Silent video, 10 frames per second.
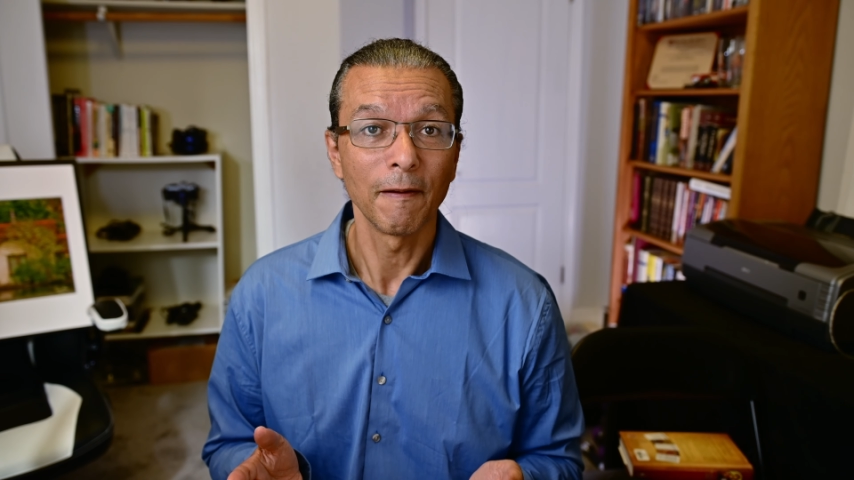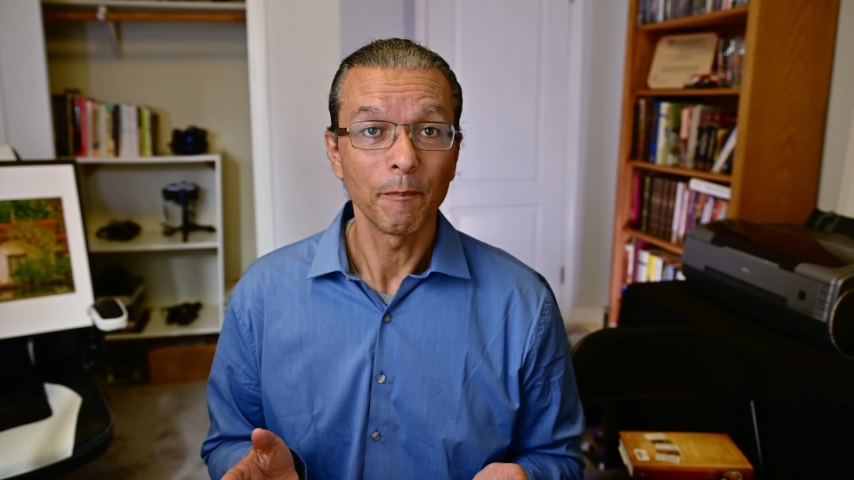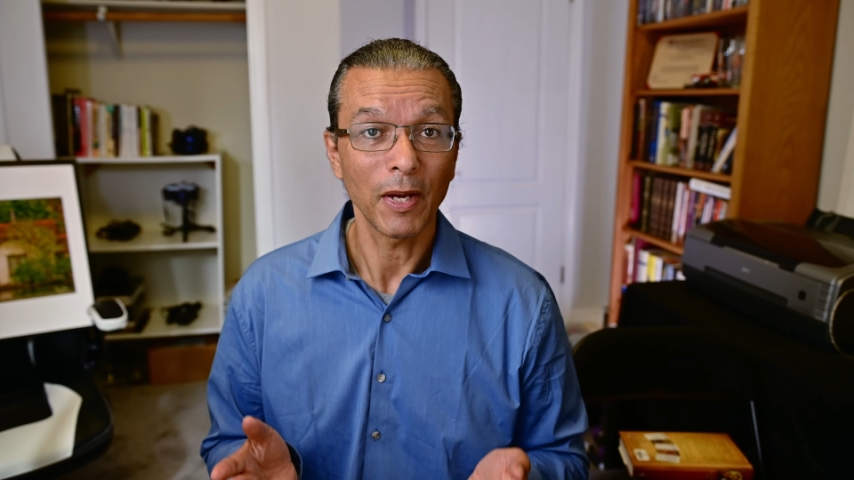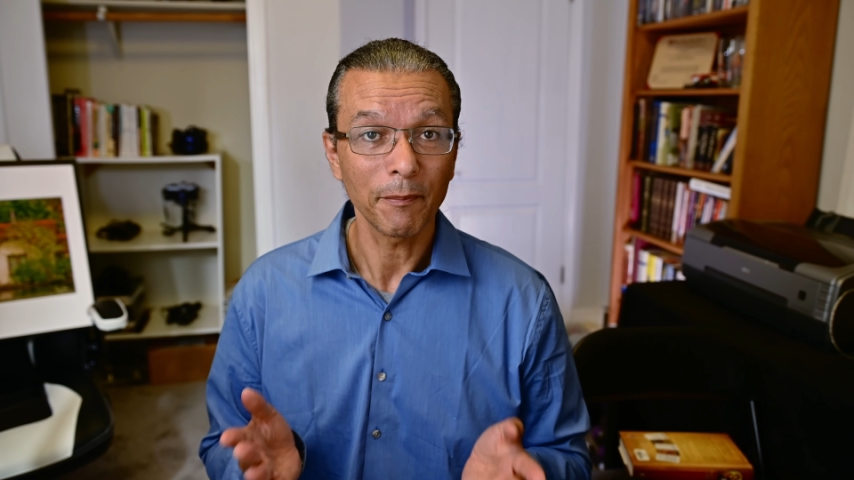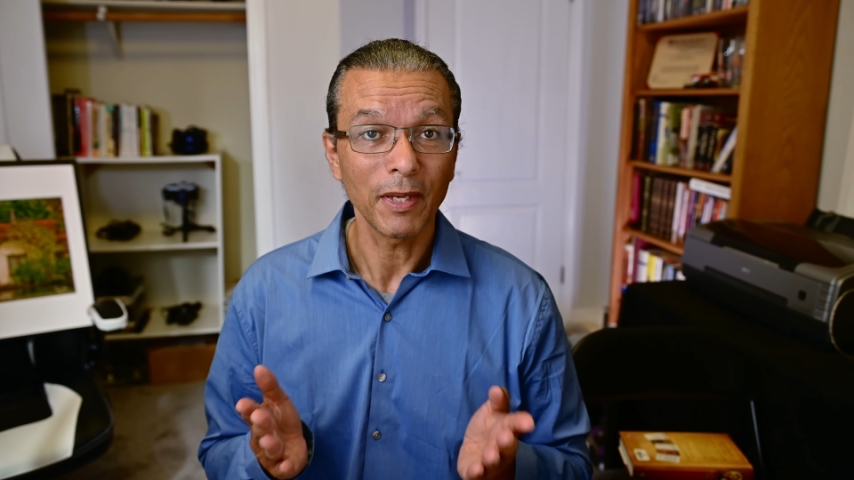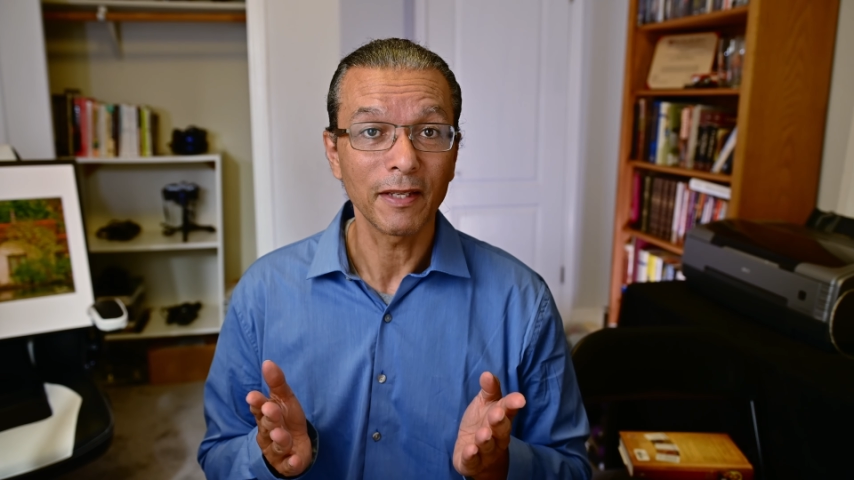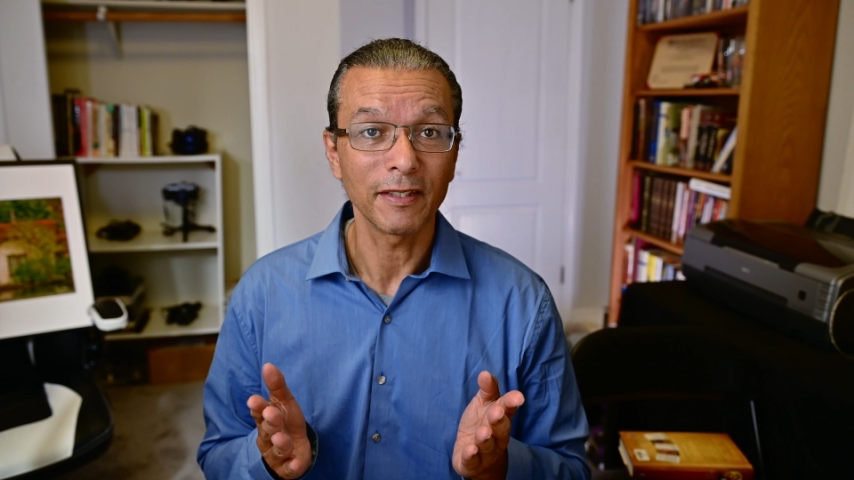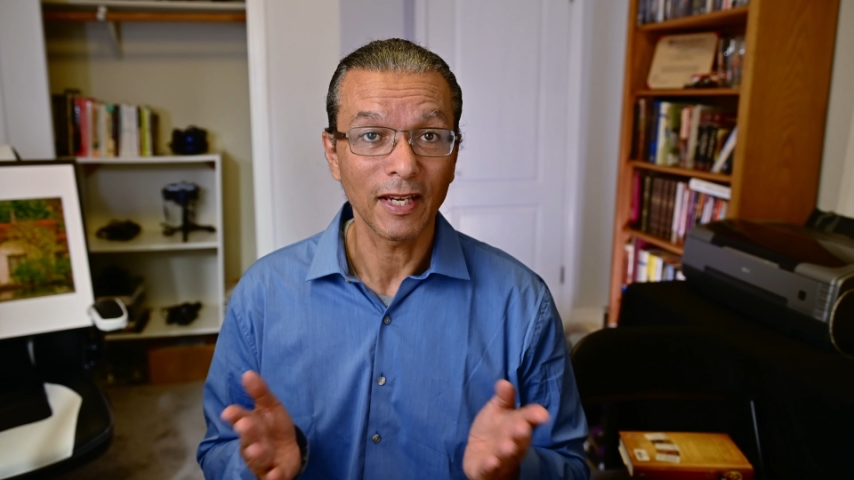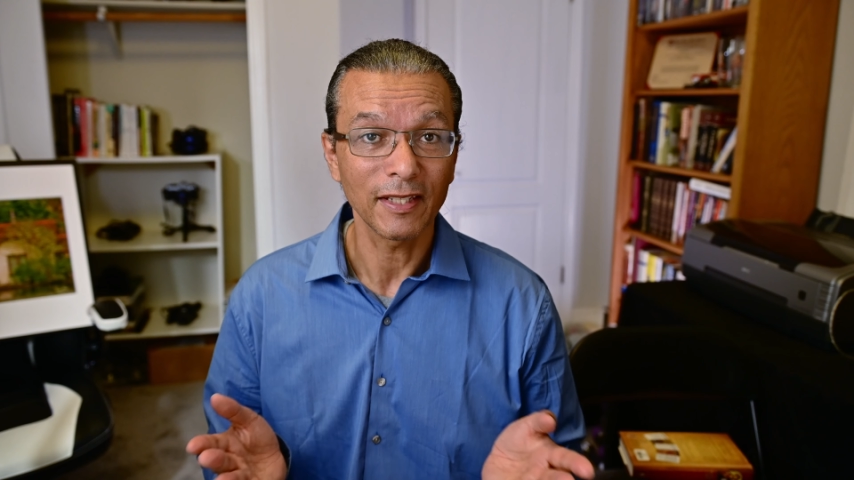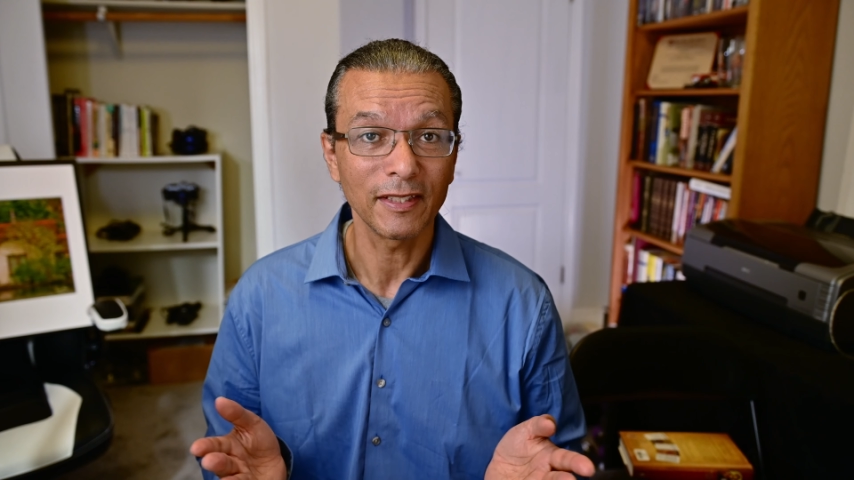might make
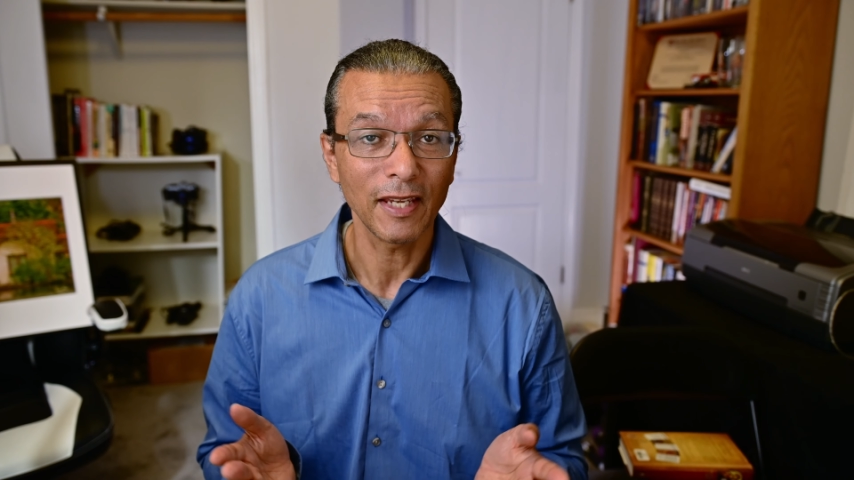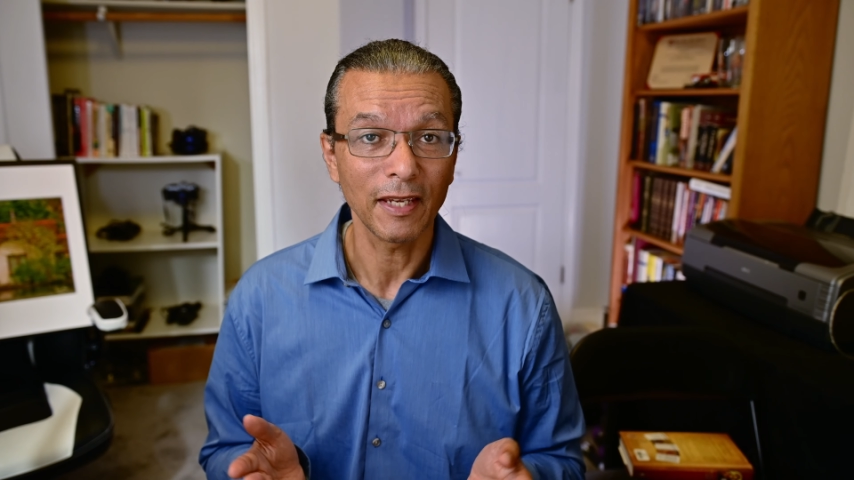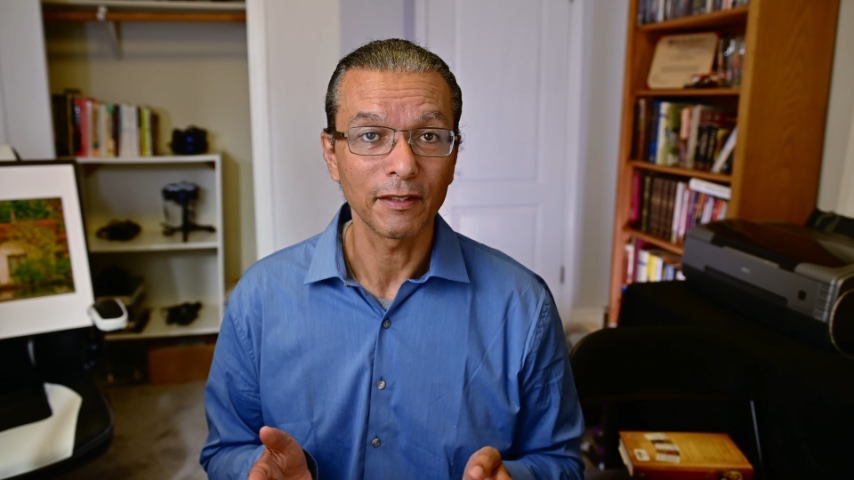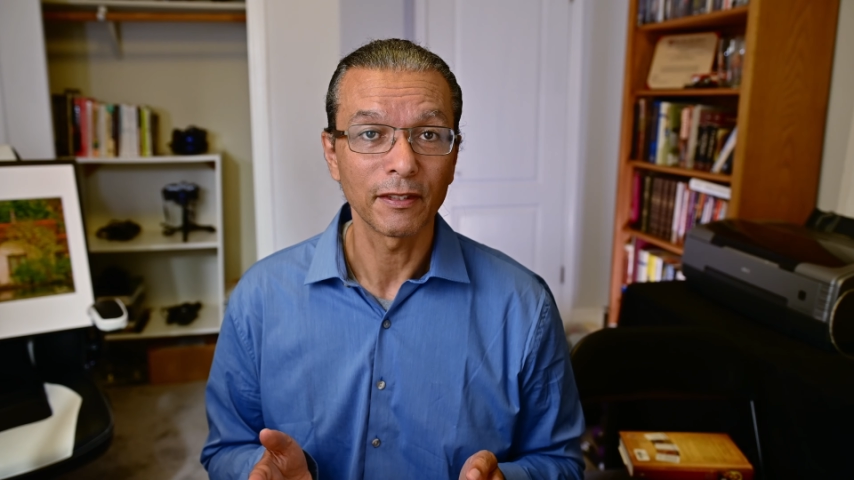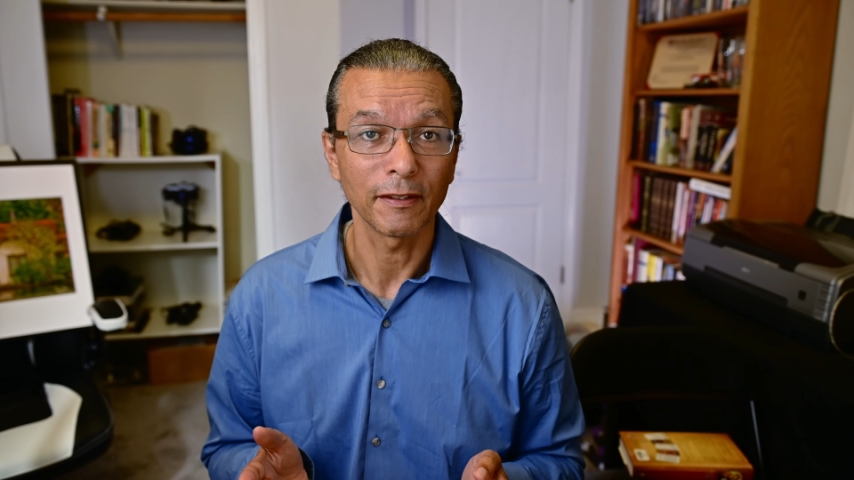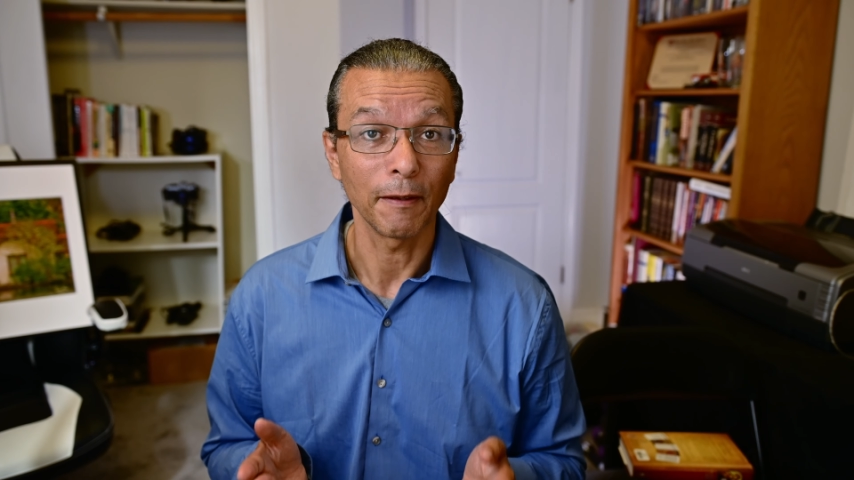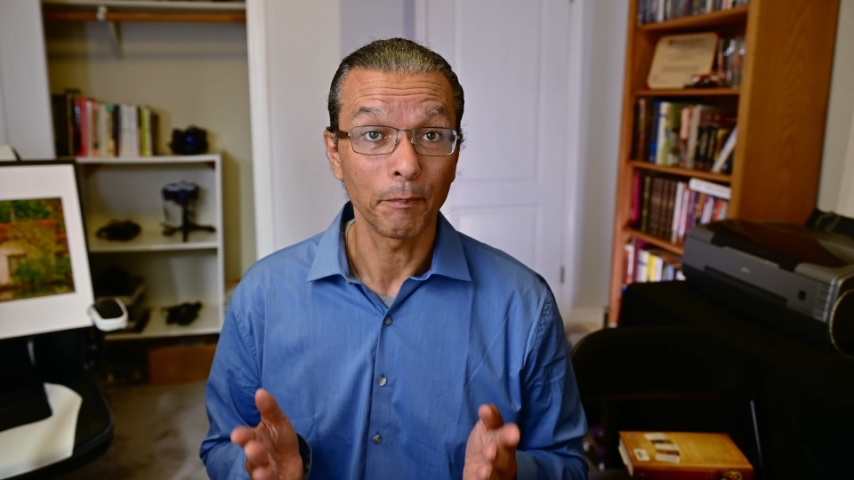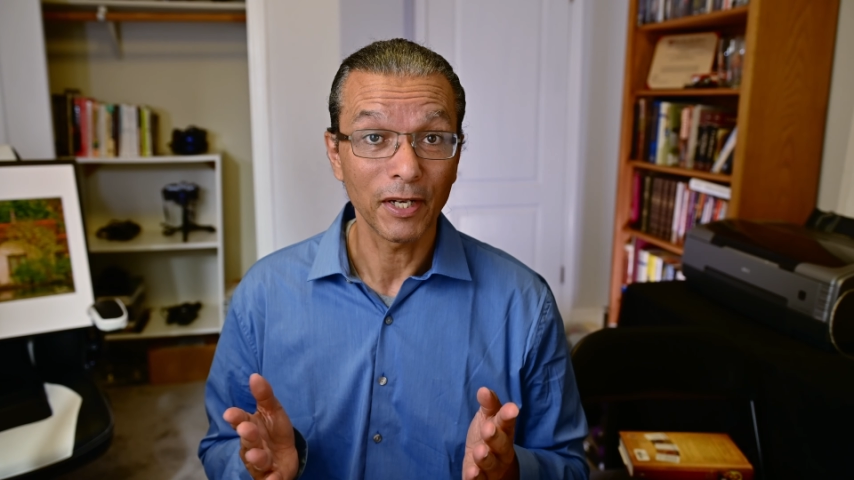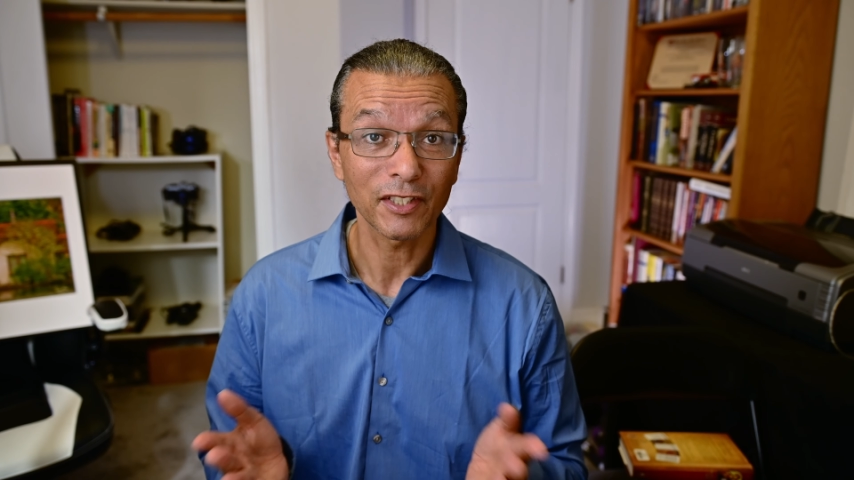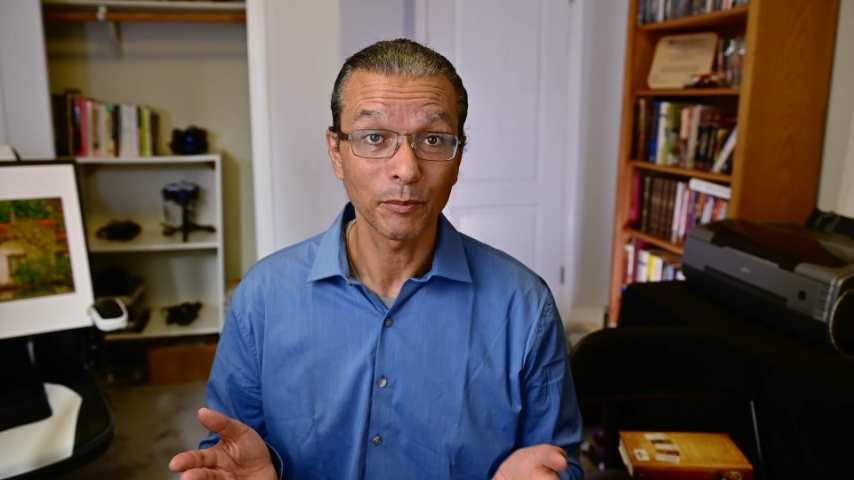90 days
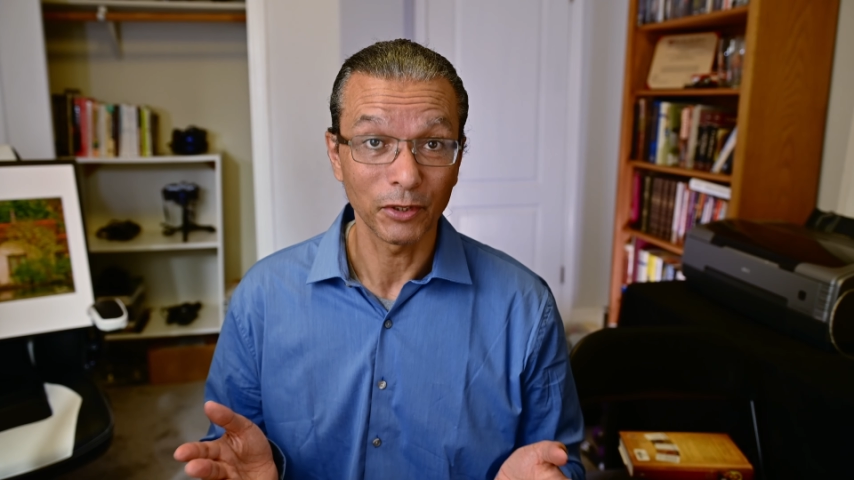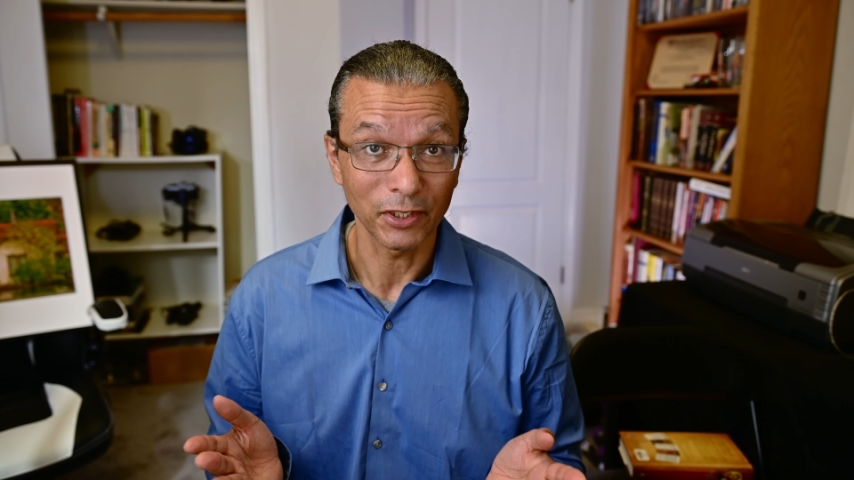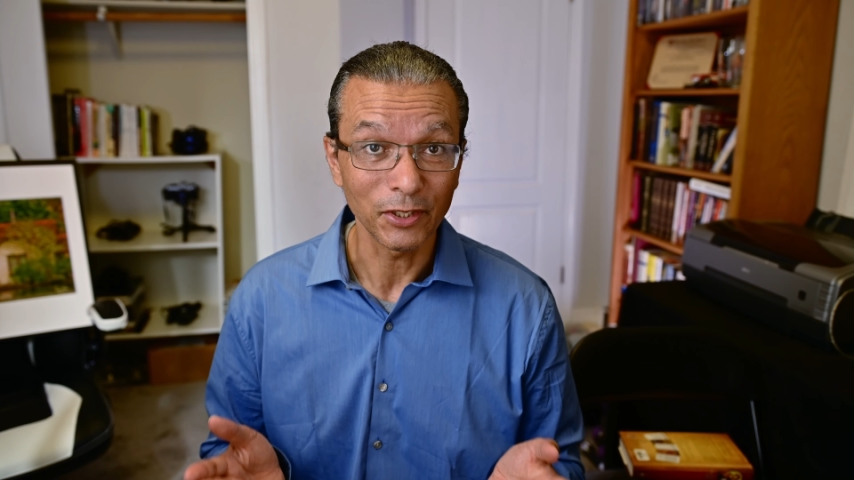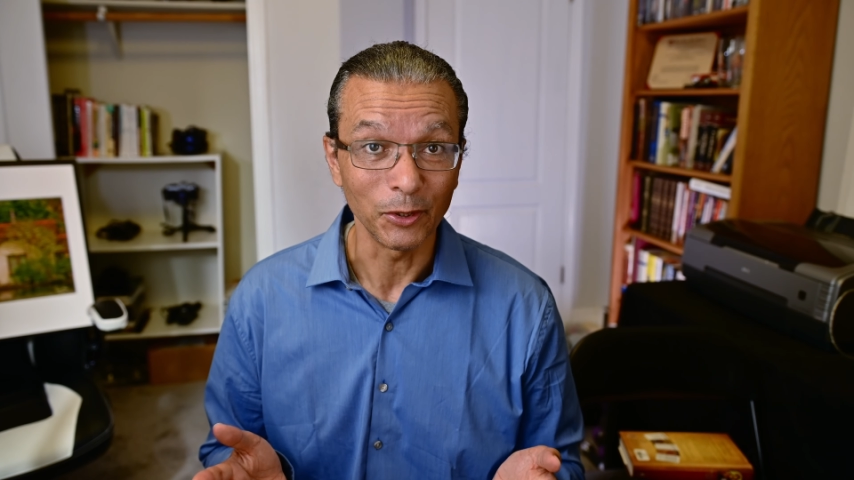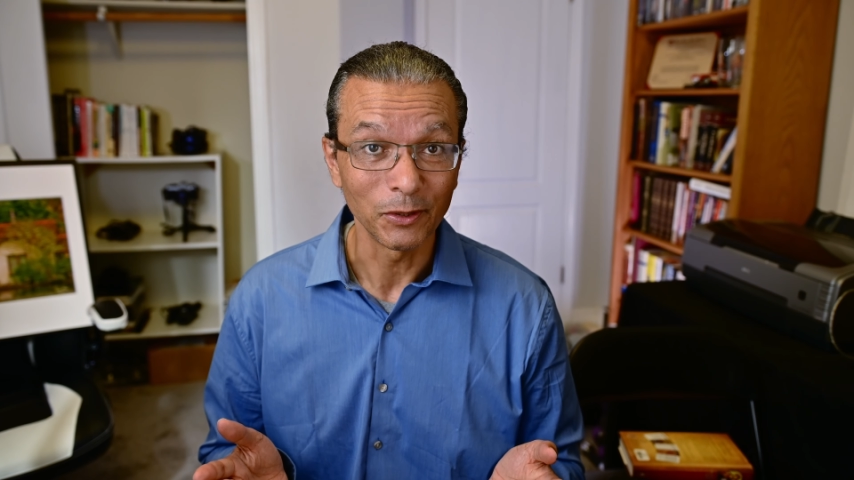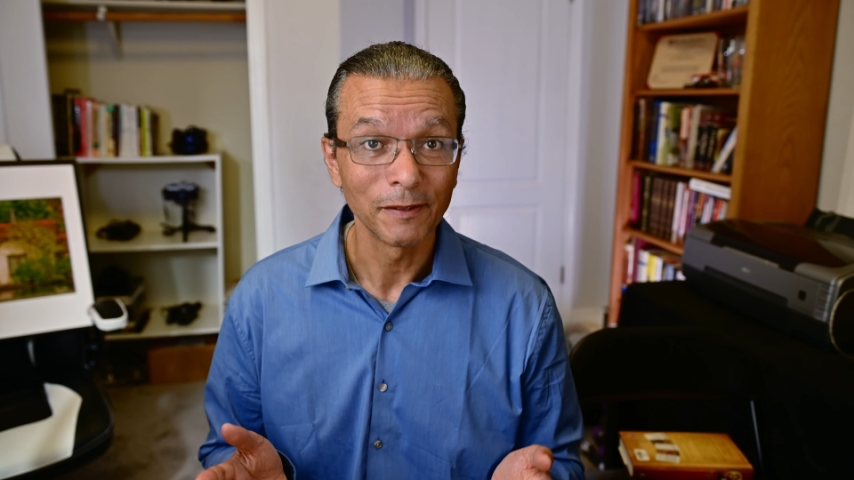impossible to do.